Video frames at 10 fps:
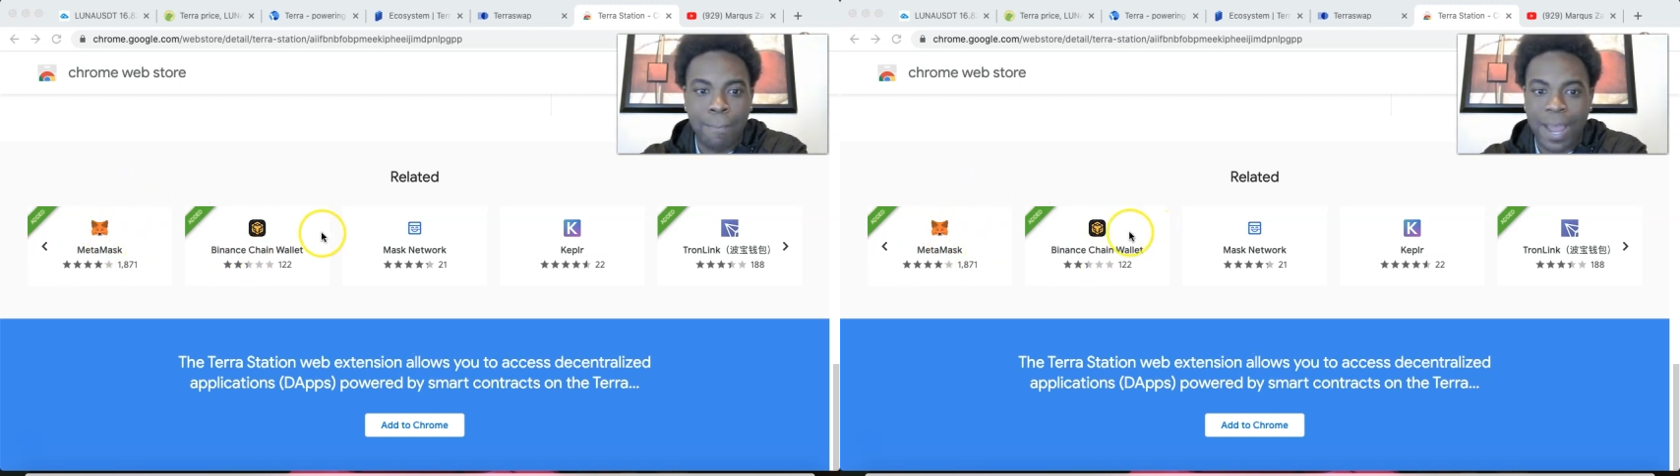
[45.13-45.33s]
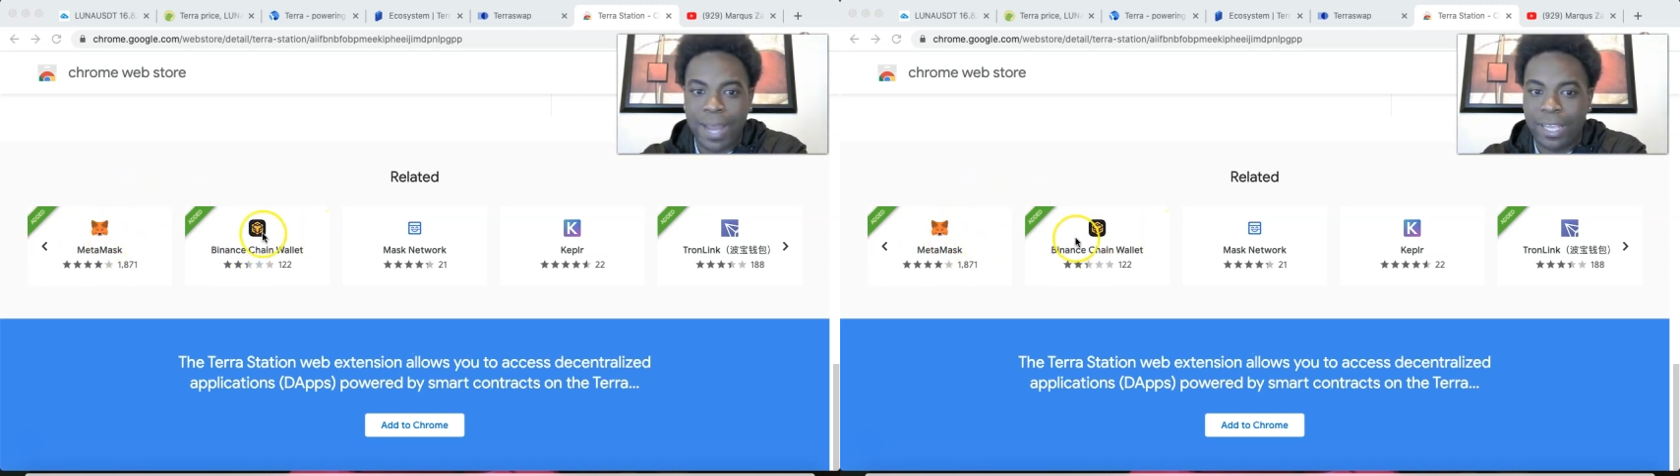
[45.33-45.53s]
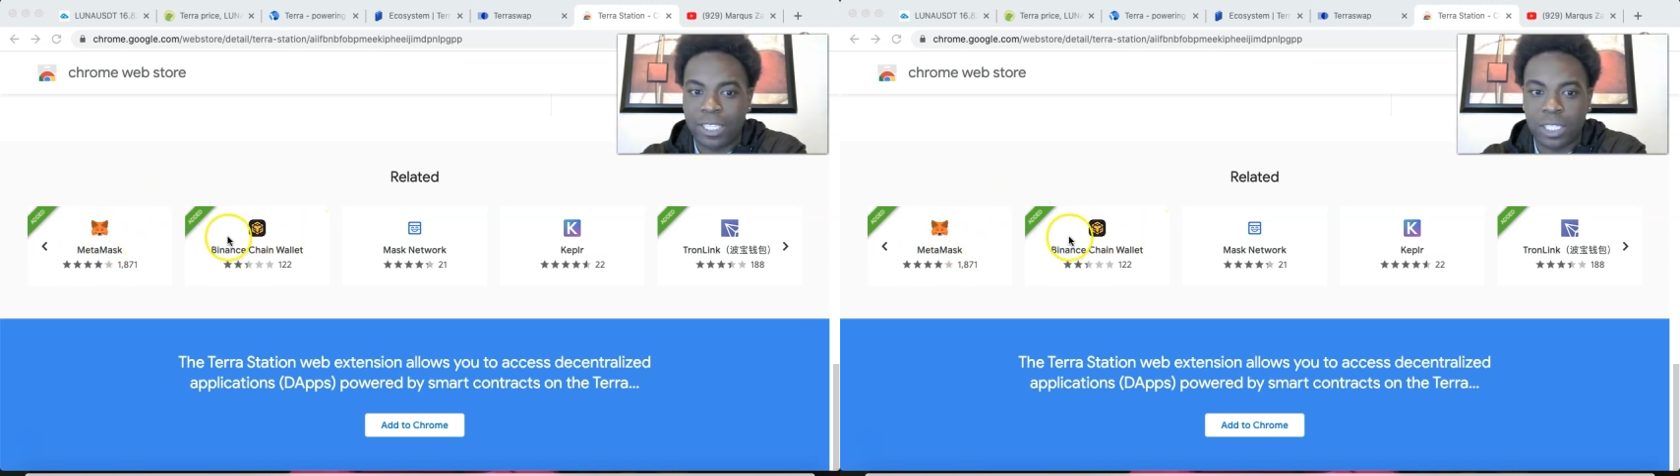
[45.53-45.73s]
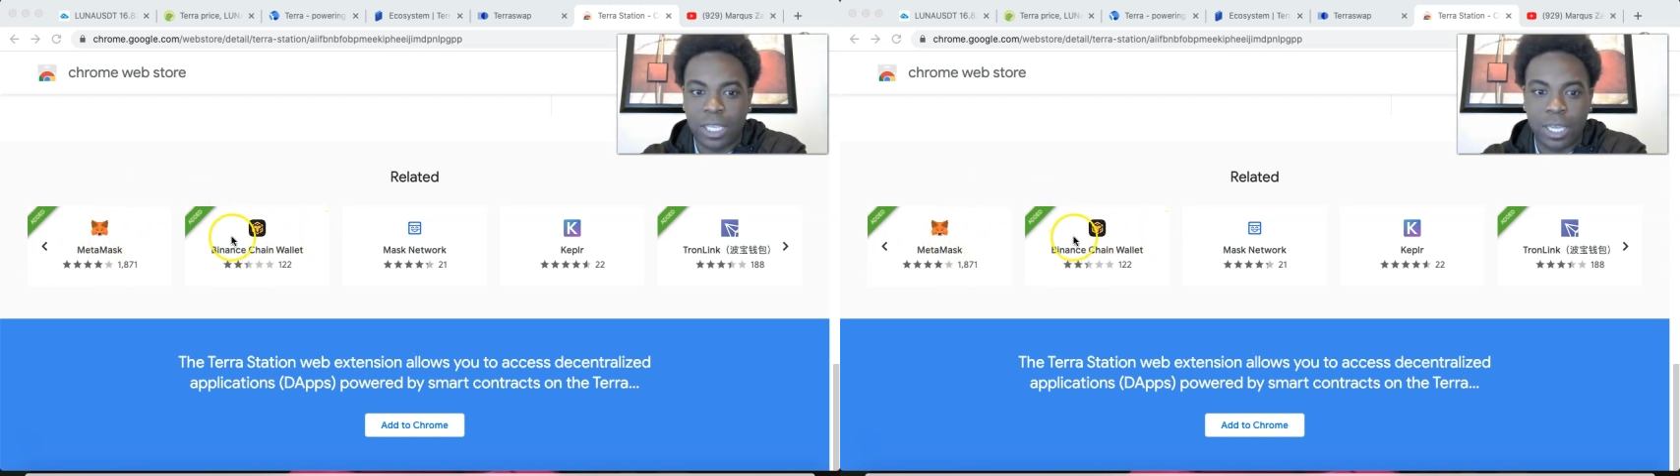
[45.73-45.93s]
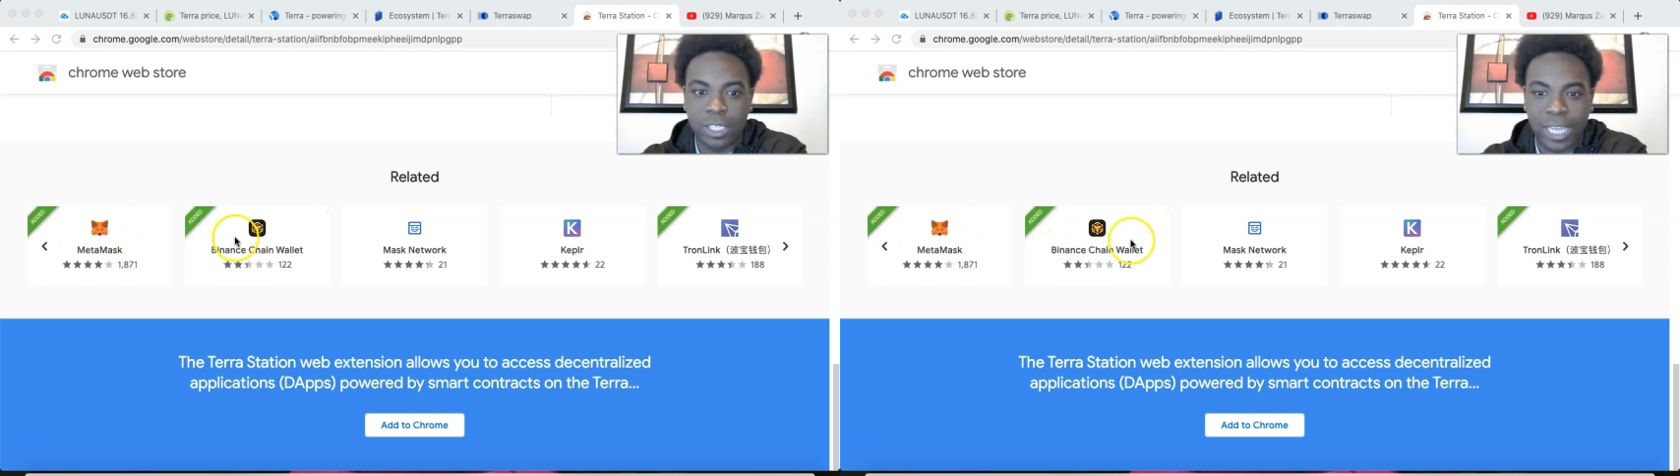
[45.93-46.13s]
Binance
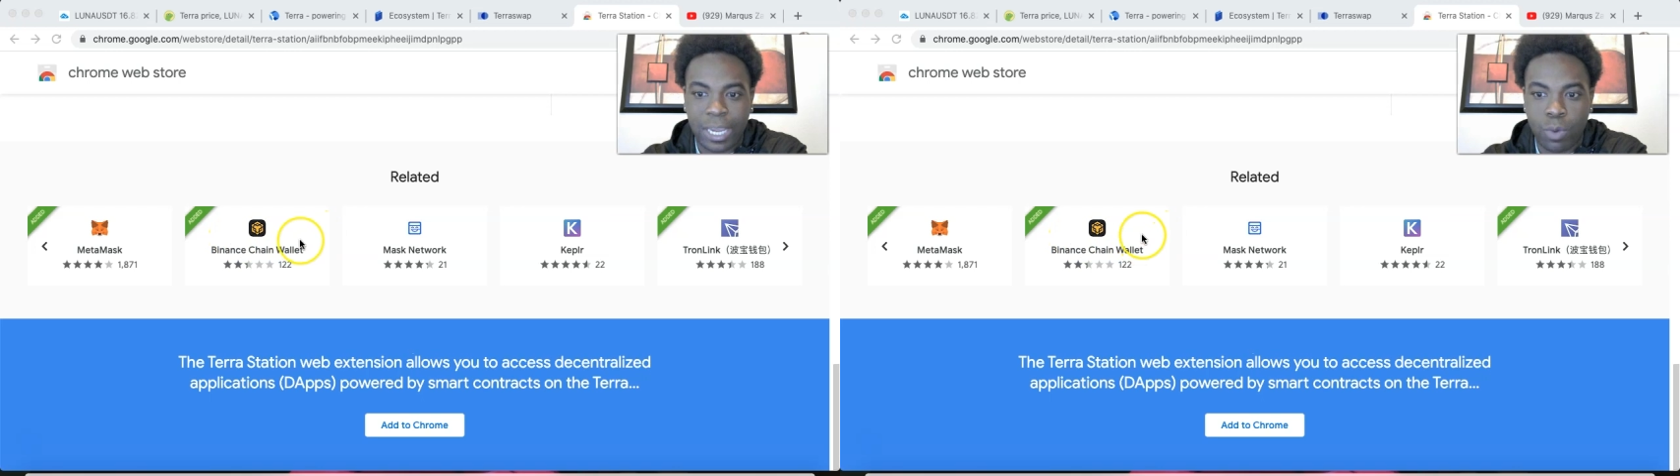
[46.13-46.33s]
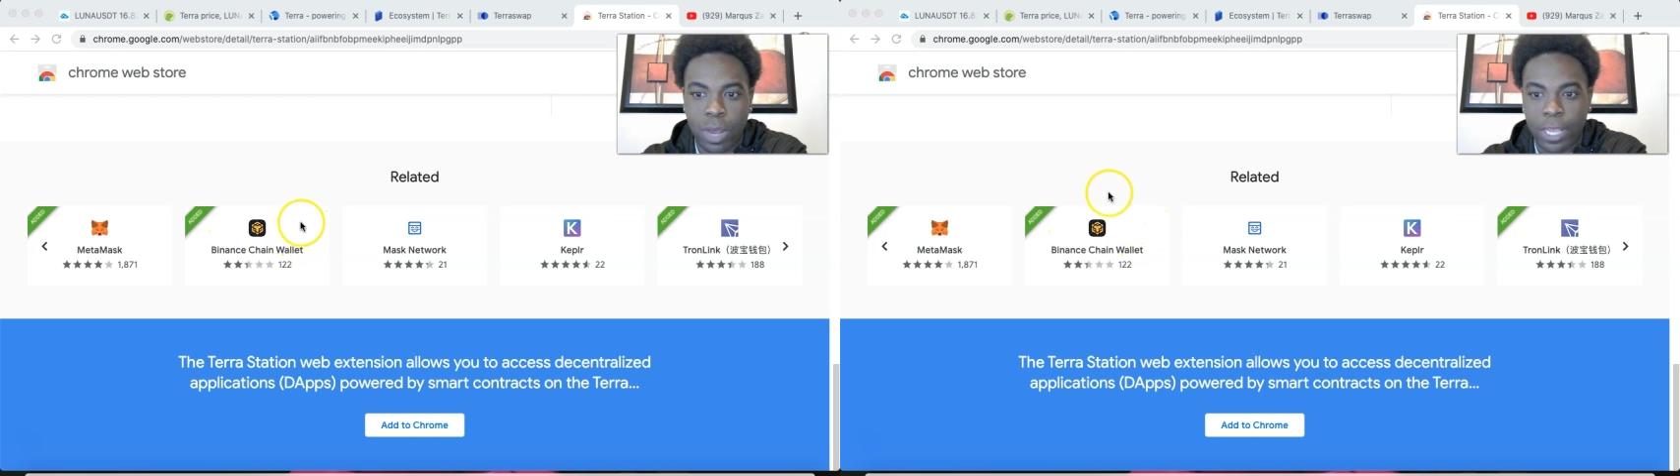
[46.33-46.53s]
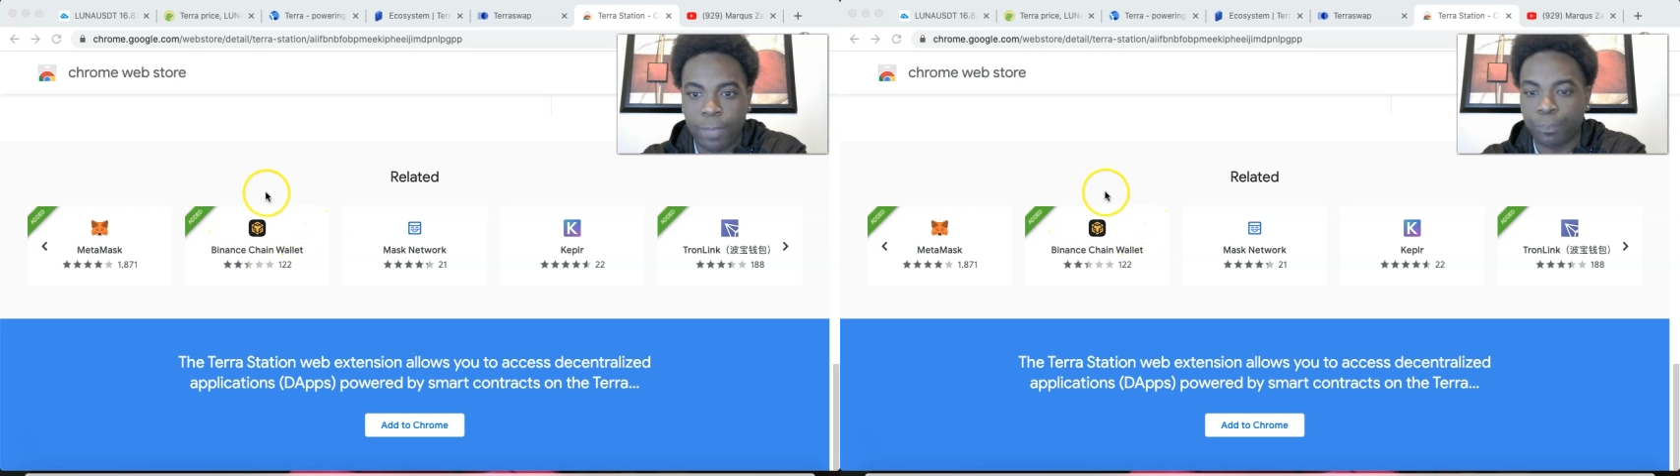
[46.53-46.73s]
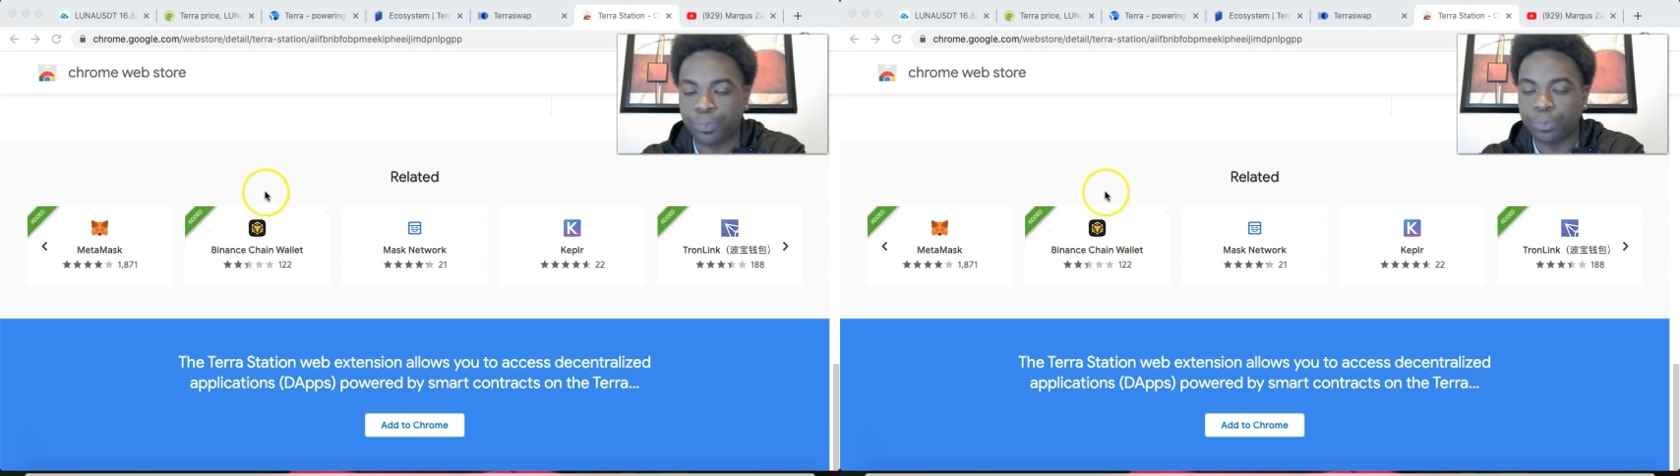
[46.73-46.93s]
uh, Chain Wallet.